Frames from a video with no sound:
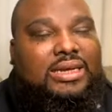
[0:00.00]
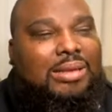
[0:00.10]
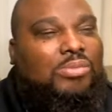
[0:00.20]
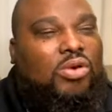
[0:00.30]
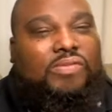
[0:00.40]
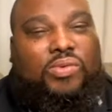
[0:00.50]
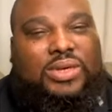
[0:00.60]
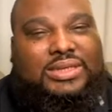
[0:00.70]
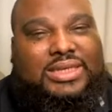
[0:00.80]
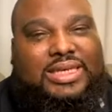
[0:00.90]
I'm more of a
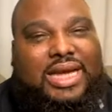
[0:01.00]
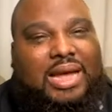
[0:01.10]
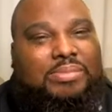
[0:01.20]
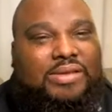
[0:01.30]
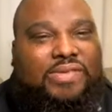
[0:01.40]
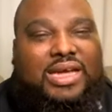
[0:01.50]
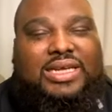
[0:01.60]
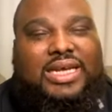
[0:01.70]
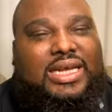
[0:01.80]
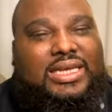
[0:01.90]
whiskey guy, but if I
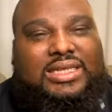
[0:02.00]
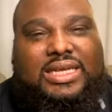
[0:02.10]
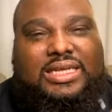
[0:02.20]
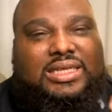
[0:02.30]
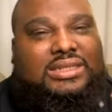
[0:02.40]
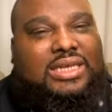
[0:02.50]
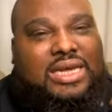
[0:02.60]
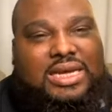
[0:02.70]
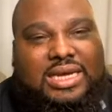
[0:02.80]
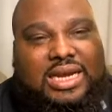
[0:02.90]
can get anything that's
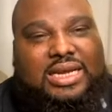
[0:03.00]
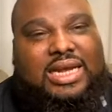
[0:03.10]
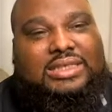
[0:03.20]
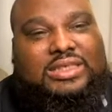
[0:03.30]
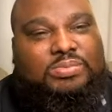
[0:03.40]
got a